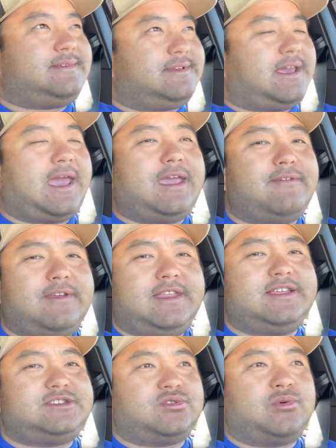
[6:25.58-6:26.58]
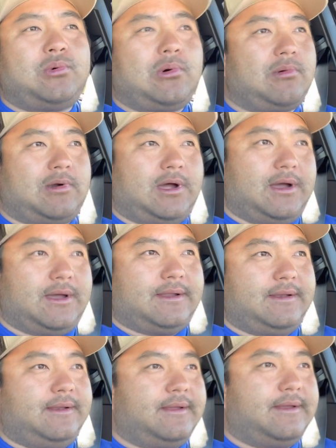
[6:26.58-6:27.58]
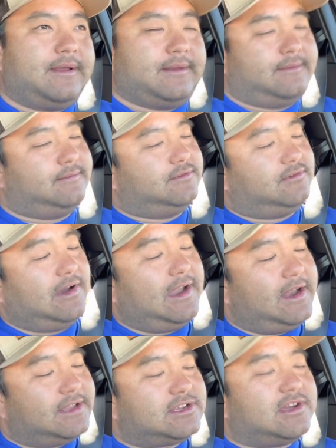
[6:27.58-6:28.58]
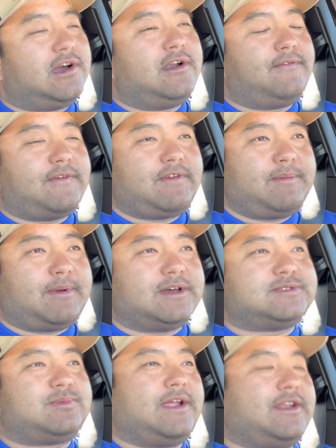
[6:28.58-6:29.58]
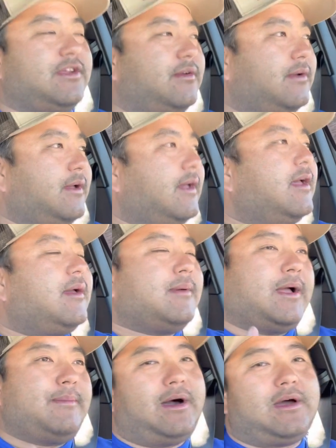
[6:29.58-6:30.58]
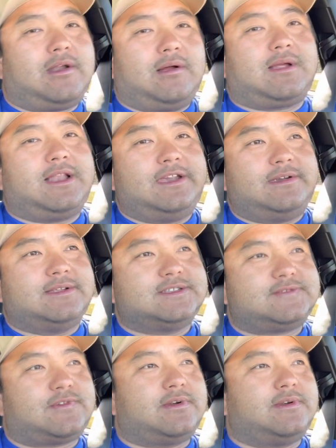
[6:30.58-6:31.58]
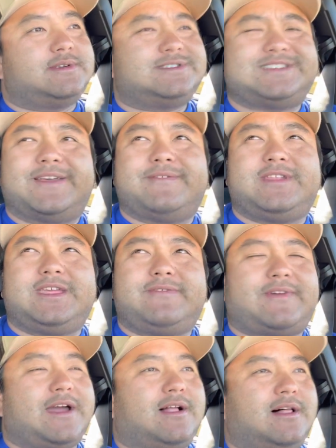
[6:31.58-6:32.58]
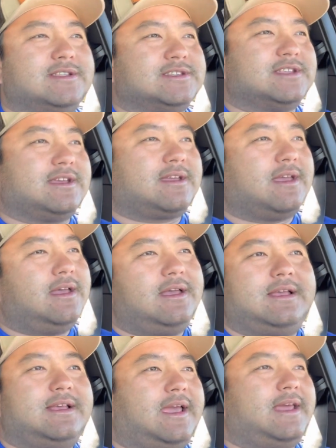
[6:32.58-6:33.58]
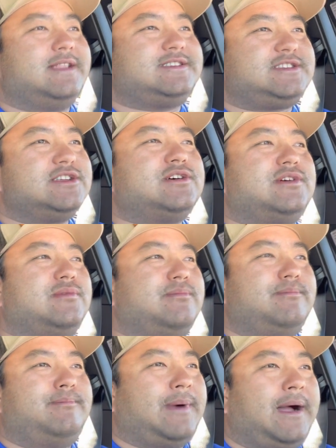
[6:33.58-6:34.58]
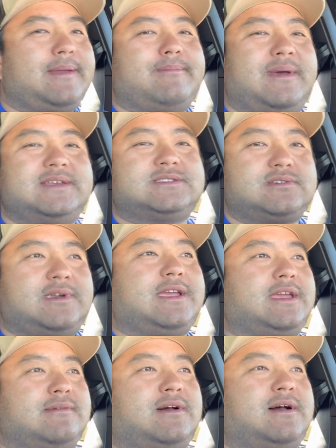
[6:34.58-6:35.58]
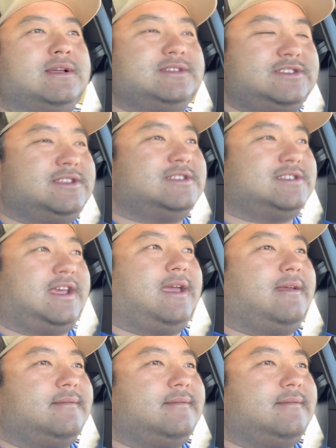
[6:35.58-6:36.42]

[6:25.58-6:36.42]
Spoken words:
KVD Tour Rod. Granted, it's $150 brand new. I bought it on clearance for $75, I think. And it's still my best cranking rod to this day.